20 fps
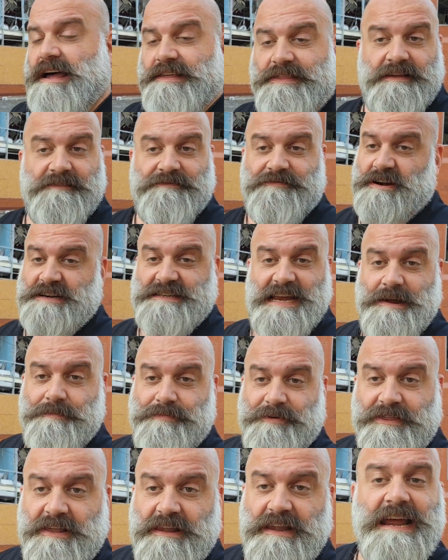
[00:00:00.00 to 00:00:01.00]
For
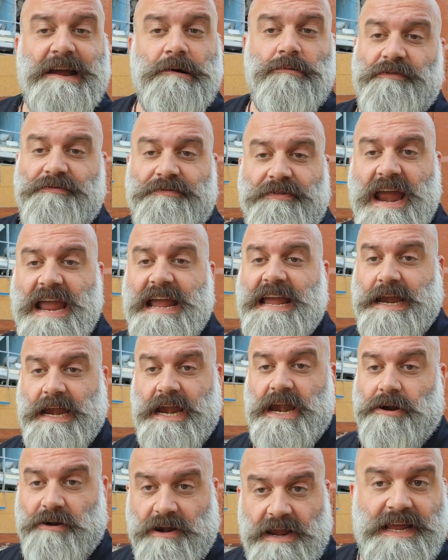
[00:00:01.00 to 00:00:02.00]
example, the lingua franca
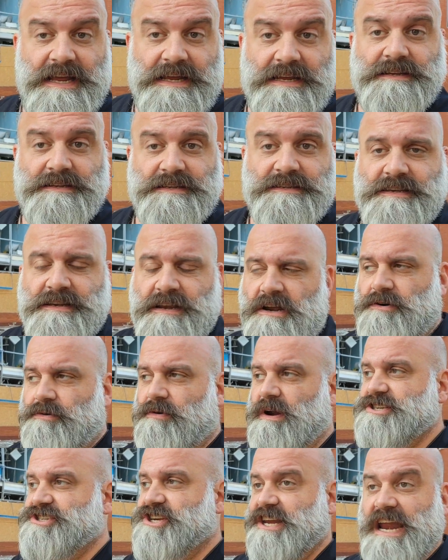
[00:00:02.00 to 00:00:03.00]
here is
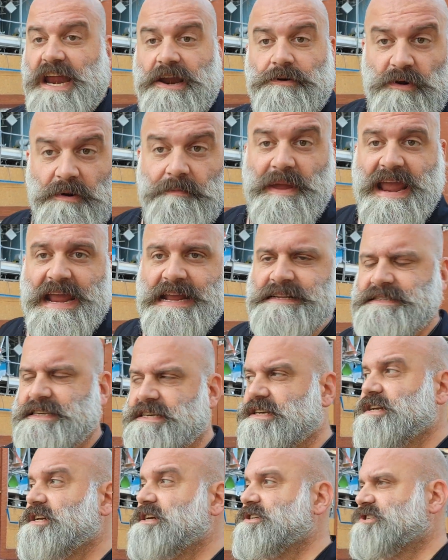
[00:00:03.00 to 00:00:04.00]
Russian and
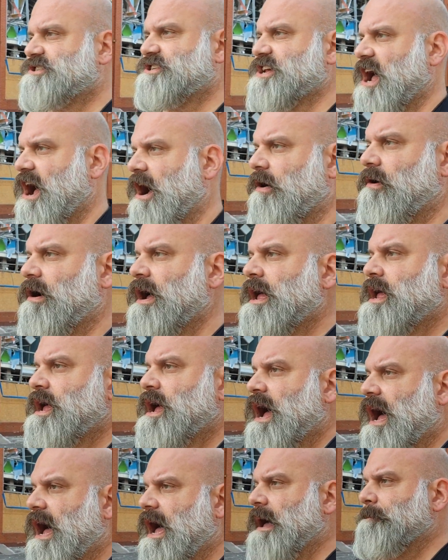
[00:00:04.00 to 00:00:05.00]
remains so.
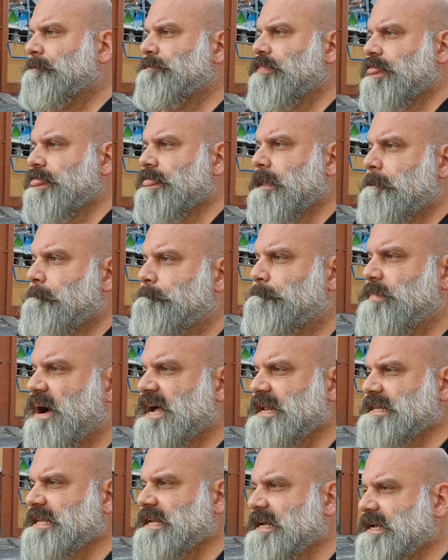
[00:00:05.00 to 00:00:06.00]

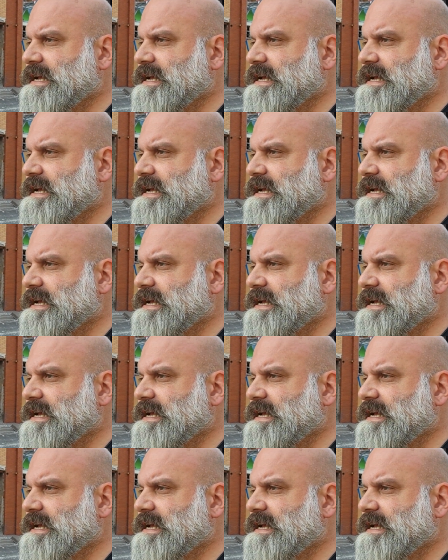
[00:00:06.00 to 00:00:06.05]
But,